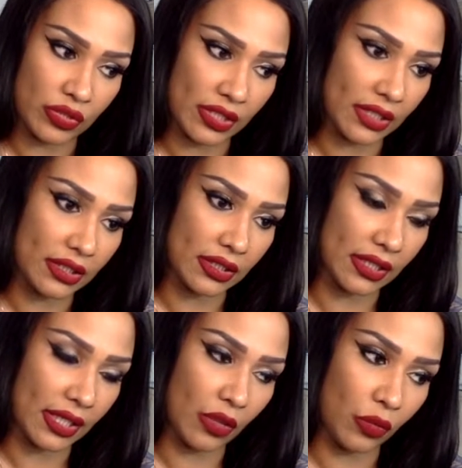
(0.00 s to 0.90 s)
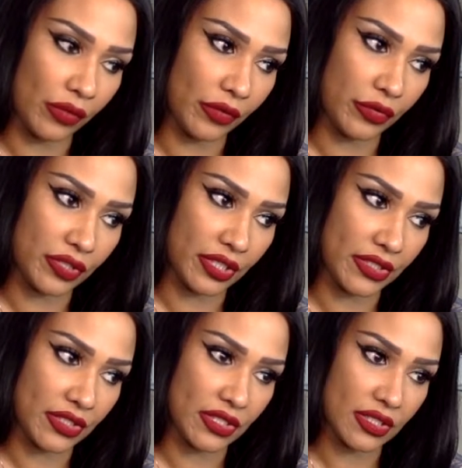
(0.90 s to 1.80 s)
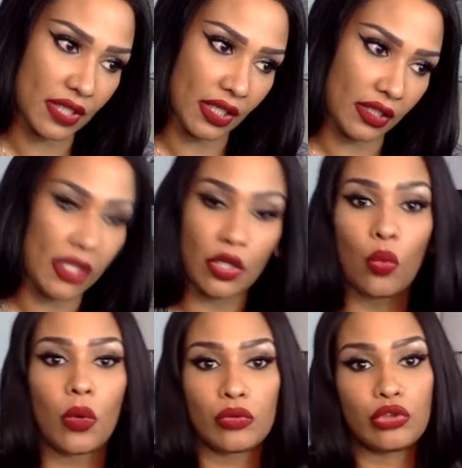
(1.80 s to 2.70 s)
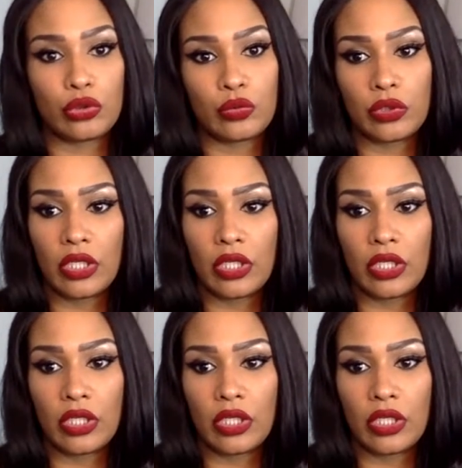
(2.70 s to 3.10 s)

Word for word: It's not that they don't want those things. It's just that they don't want you.